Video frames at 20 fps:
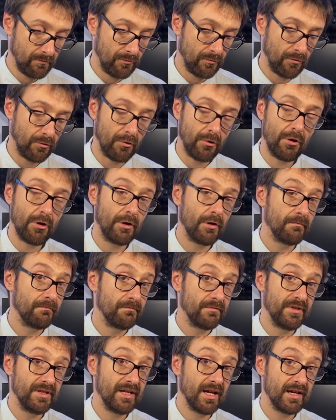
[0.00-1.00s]
or
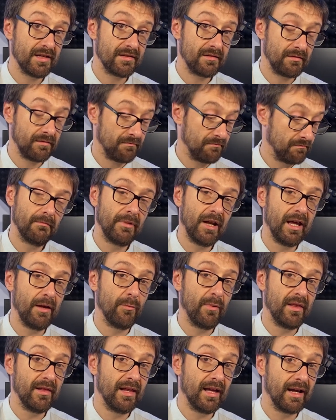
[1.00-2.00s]
just play
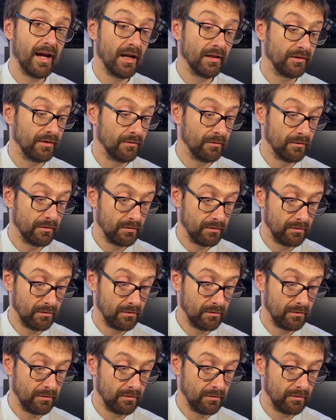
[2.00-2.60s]
with legato.